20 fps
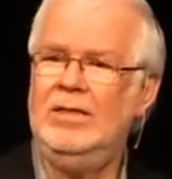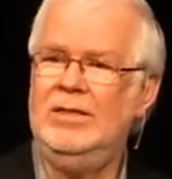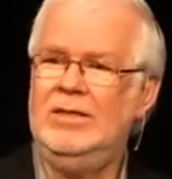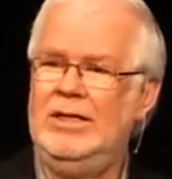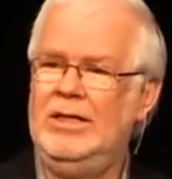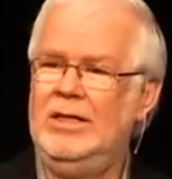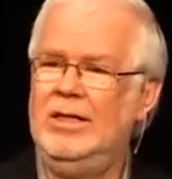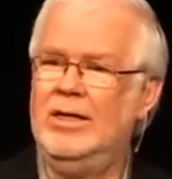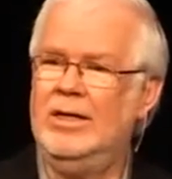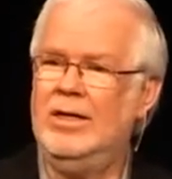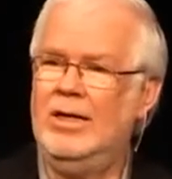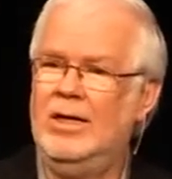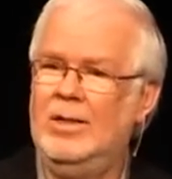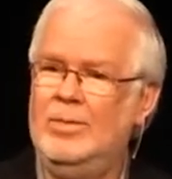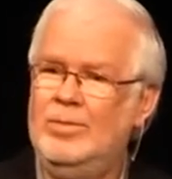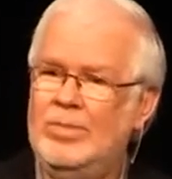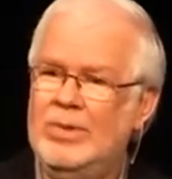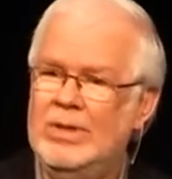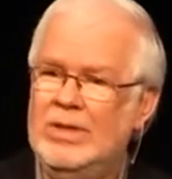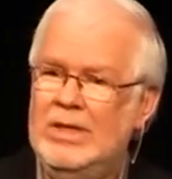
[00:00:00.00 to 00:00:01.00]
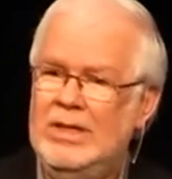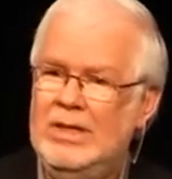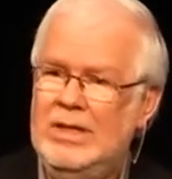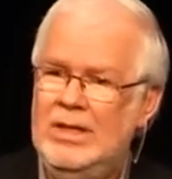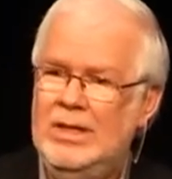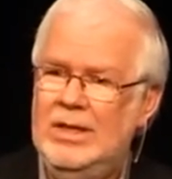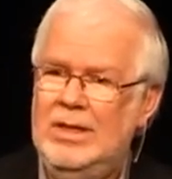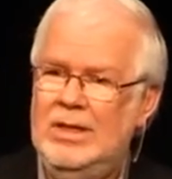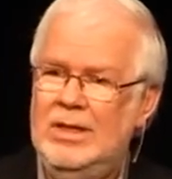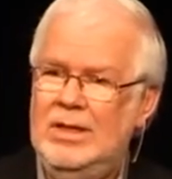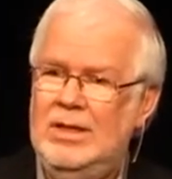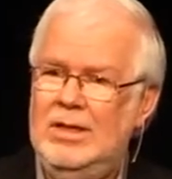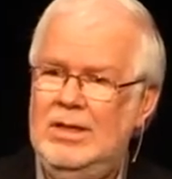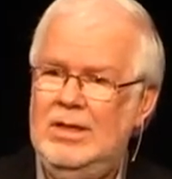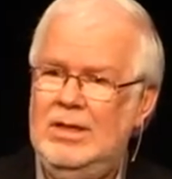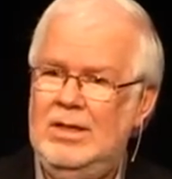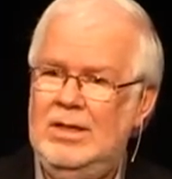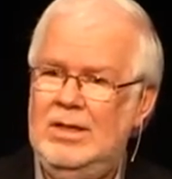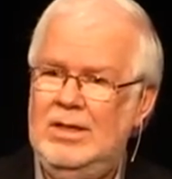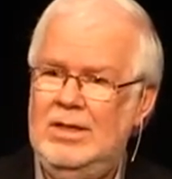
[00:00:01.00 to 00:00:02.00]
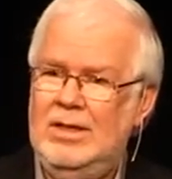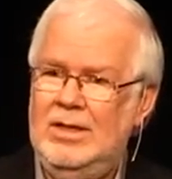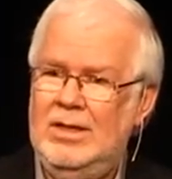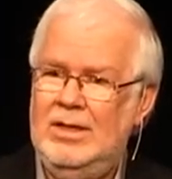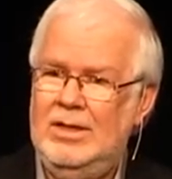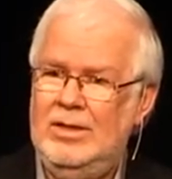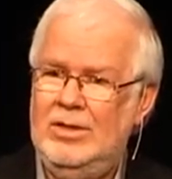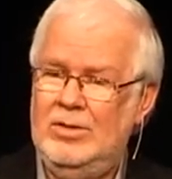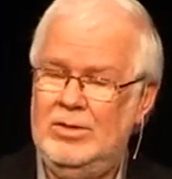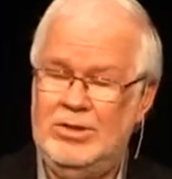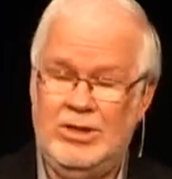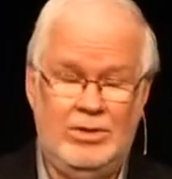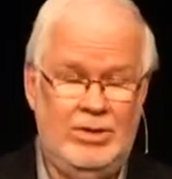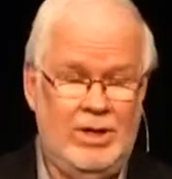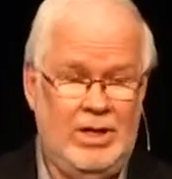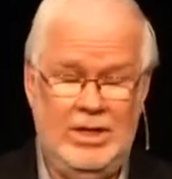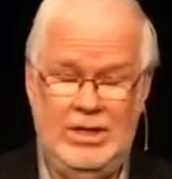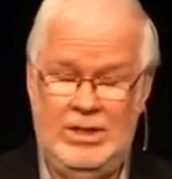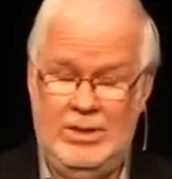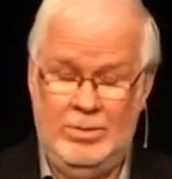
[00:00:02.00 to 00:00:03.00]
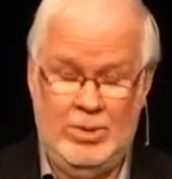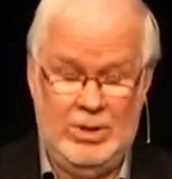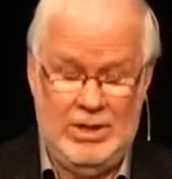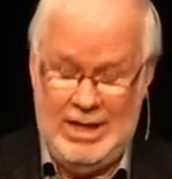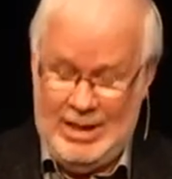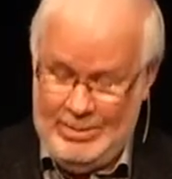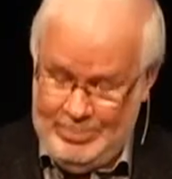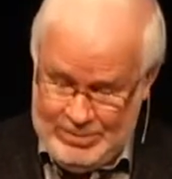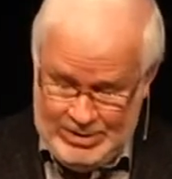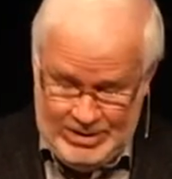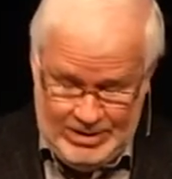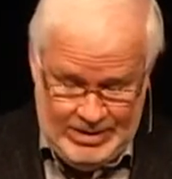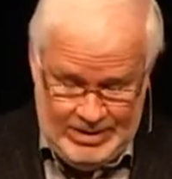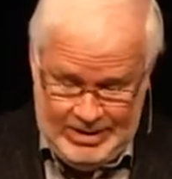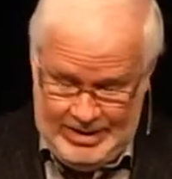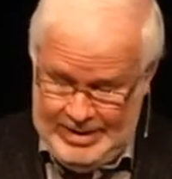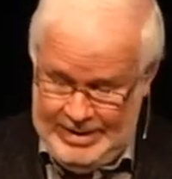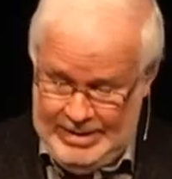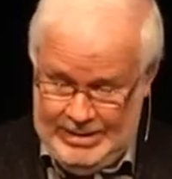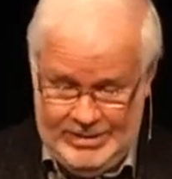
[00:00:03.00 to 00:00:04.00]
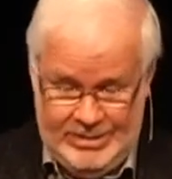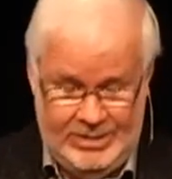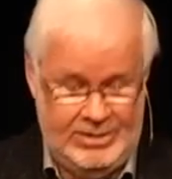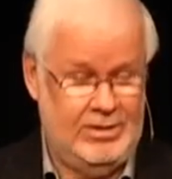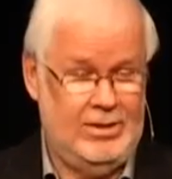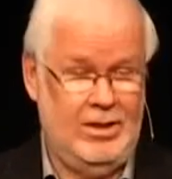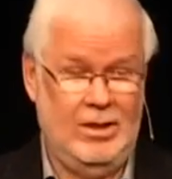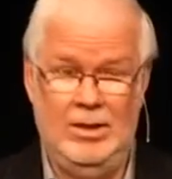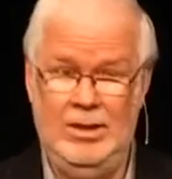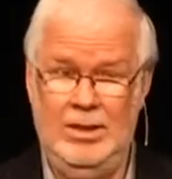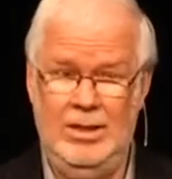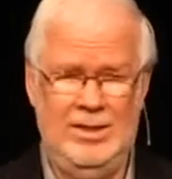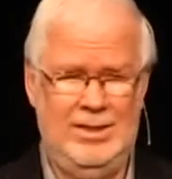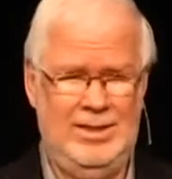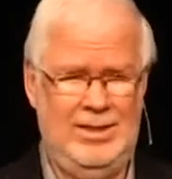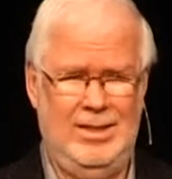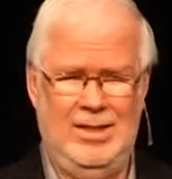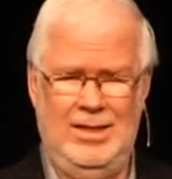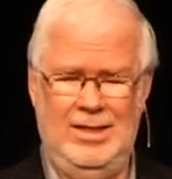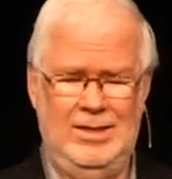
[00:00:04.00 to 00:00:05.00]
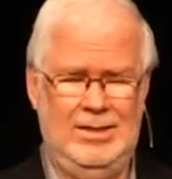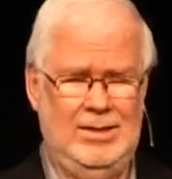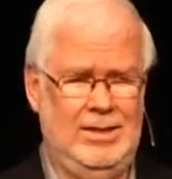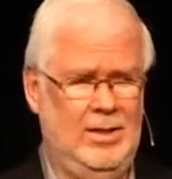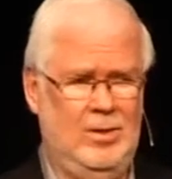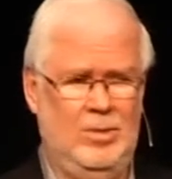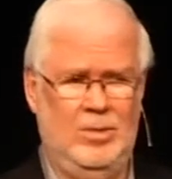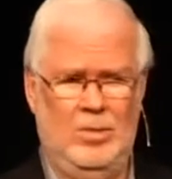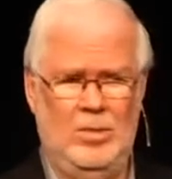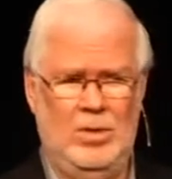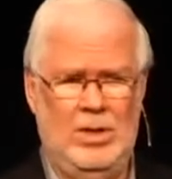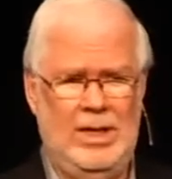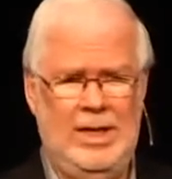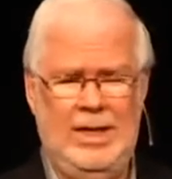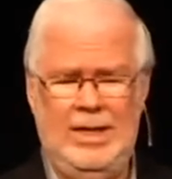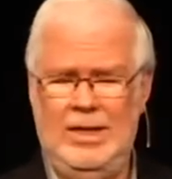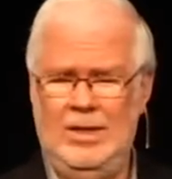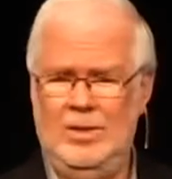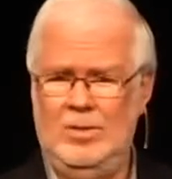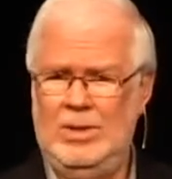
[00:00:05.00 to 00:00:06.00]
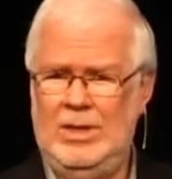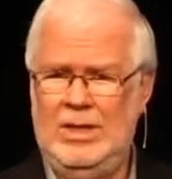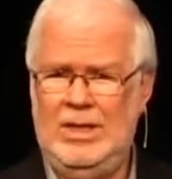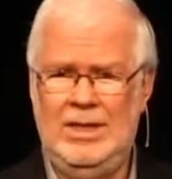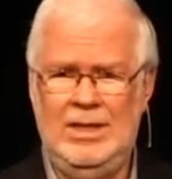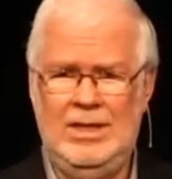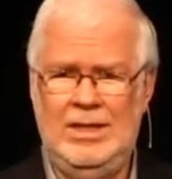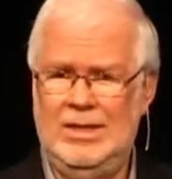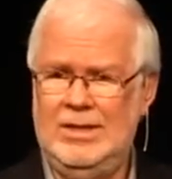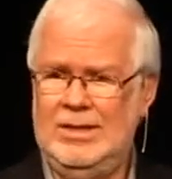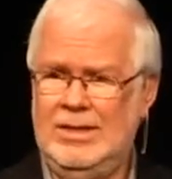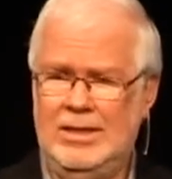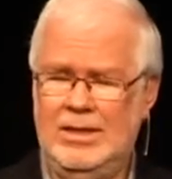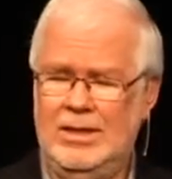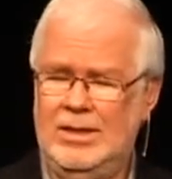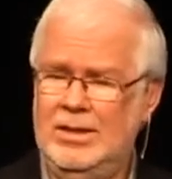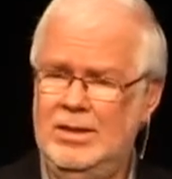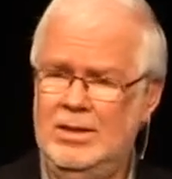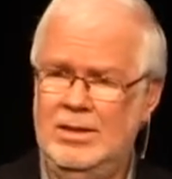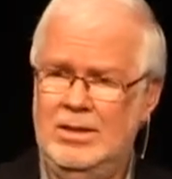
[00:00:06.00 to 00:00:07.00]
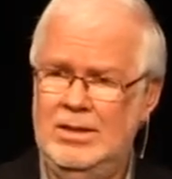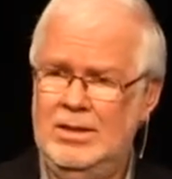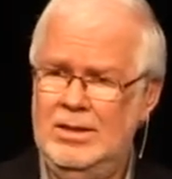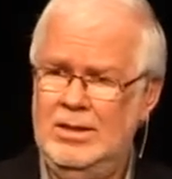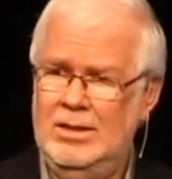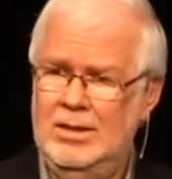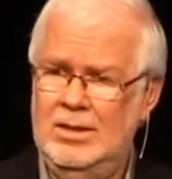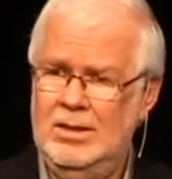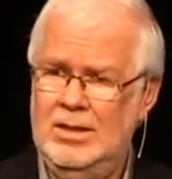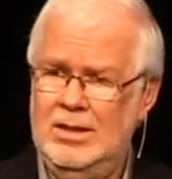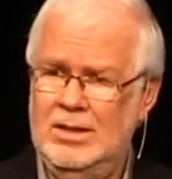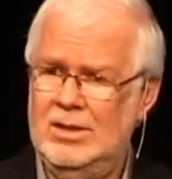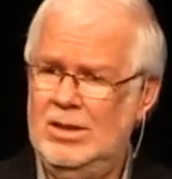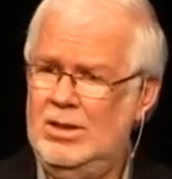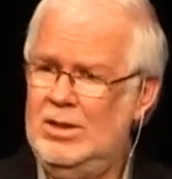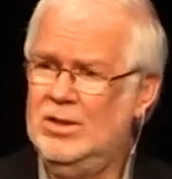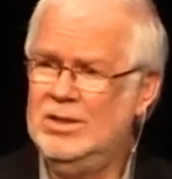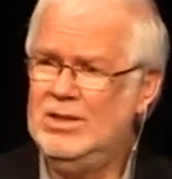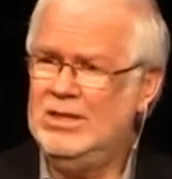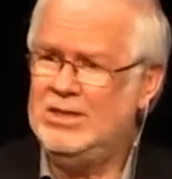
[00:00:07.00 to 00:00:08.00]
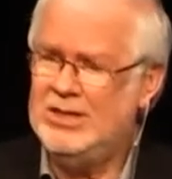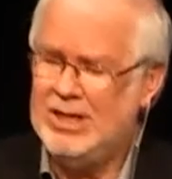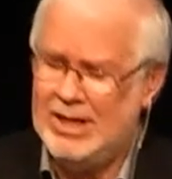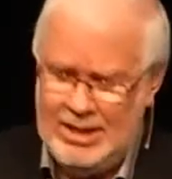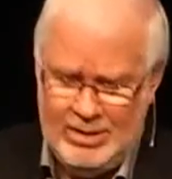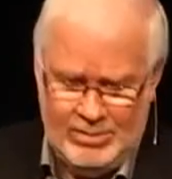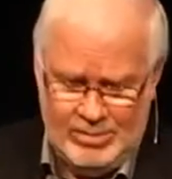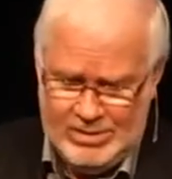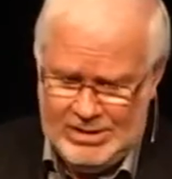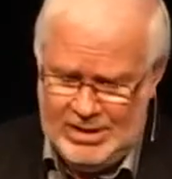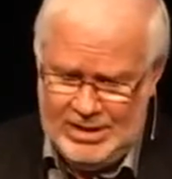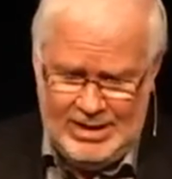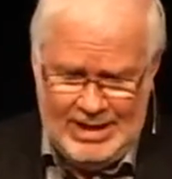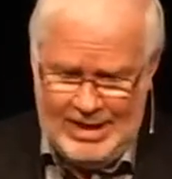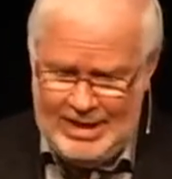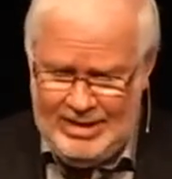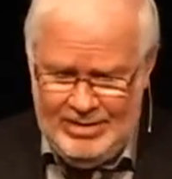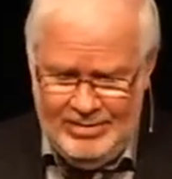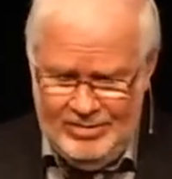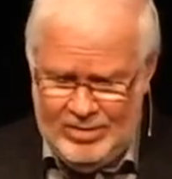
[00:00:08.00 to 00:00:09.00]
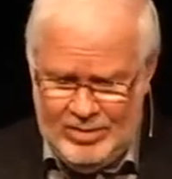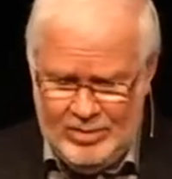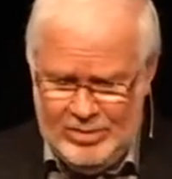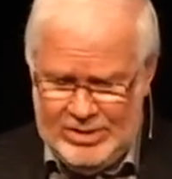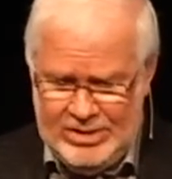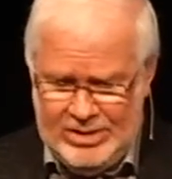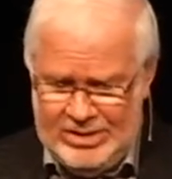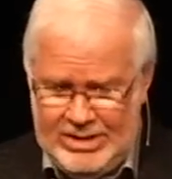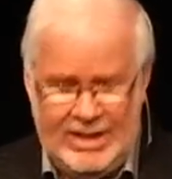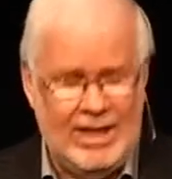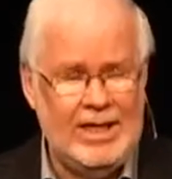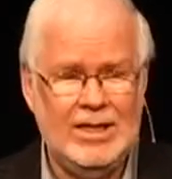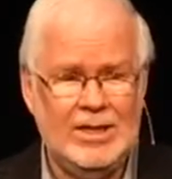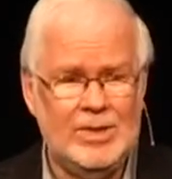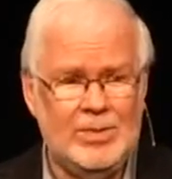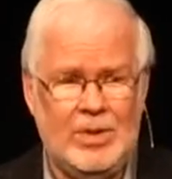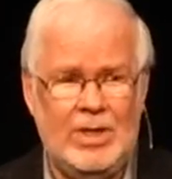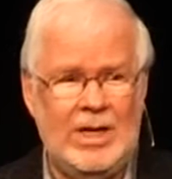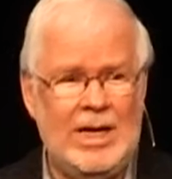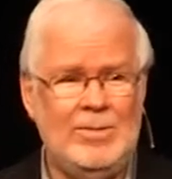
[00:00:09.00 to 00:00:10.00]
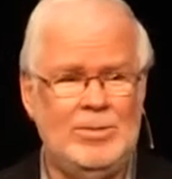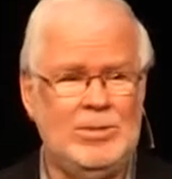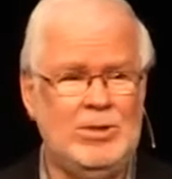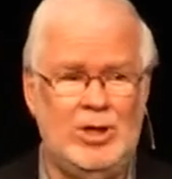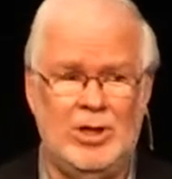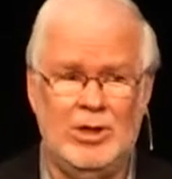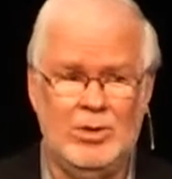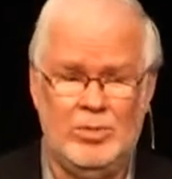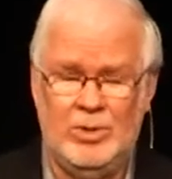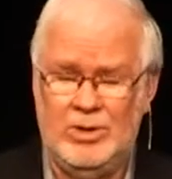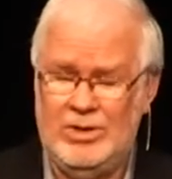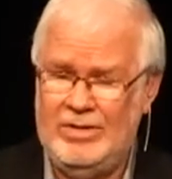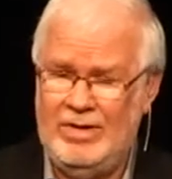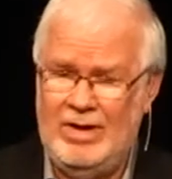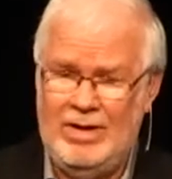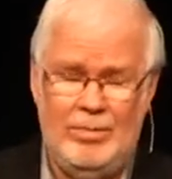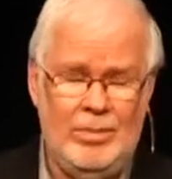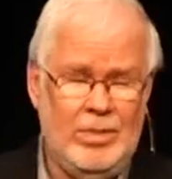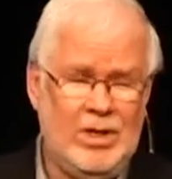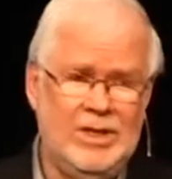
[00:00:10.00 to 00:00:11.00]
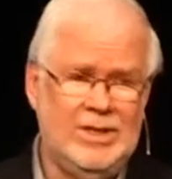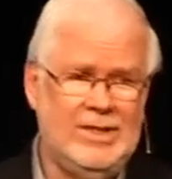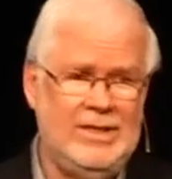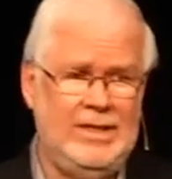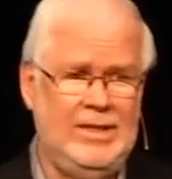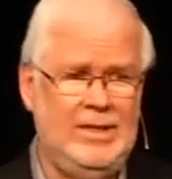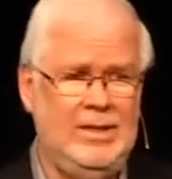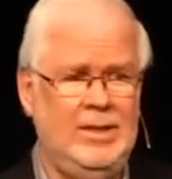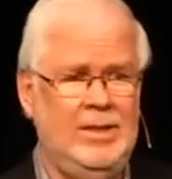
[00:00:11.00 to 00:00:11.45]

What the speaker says: he got up, and those around him were absolutely astonished, and he said, why? Well, he said, as long as the child was alive, there was a chance perhaps God would have had mercy,